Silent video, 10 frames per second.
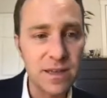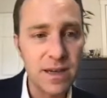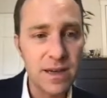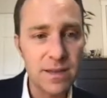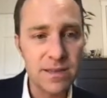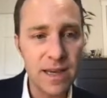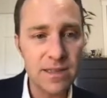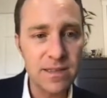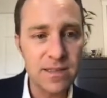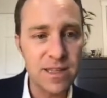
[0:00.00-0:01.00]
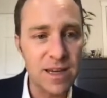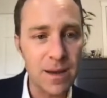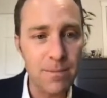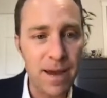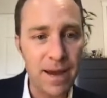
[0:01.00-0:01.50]
In this case, it's the
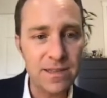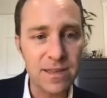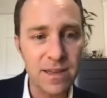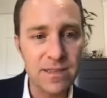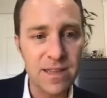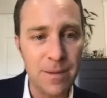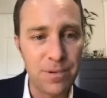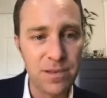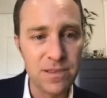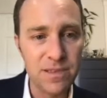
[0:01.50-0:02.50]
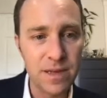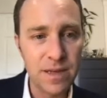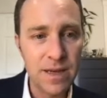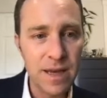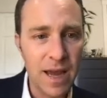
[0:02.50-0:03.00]
max examples,
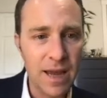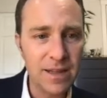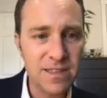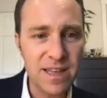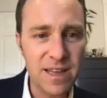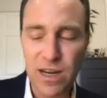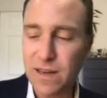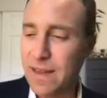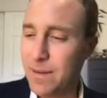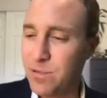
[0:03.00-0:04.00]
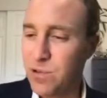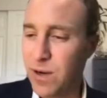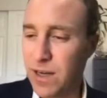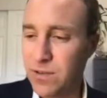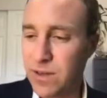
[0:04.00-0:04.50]
and let's knock that up to
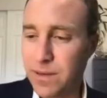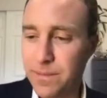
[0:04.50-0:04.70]
100.